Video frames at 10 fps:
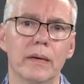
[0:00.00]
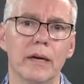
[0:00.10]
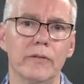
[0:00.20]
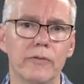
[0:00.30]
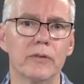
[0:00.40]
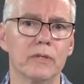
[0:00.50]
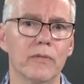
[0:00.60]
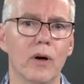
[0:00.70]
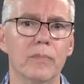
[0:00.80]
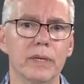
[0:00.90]
And first
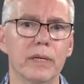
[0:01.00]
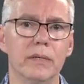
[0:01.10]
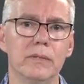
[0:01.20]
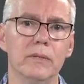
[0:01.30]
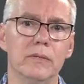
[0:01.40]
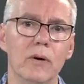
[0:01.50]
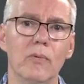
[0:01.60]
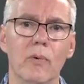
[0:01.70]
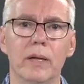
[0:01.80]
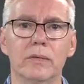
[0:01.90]
of all, because you
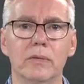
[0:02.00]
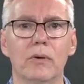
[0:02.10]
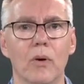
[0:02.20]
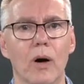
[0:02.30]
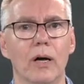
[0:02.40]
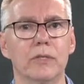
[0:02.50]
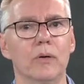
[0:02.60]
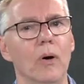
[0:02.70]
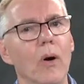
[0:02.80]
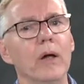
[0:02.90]
don't want to cause
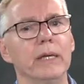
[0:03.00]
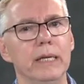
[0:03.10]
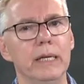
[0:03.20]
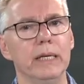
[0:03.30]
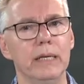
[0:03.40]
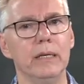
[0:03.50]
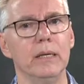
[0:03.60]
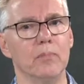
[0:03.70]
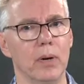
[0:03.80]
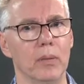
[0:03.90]
unneeded
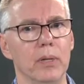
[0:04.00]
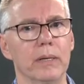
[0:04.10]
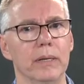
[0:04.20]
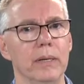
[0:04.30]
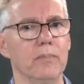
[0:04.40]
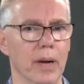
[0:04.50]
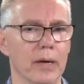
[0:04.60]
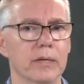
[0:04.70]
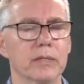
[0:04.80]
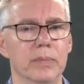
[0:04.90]
public
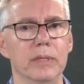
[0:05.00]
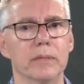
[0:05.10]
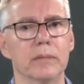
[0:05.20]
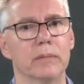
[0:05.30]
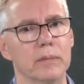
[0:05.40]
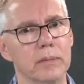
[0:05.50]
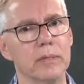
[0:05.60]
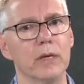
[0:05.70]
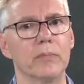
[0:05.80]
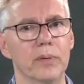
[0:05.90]
embarrassment to
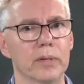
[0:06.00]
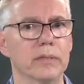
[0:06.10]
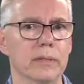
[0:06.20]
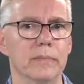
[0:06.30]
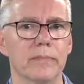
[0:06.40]
the other person.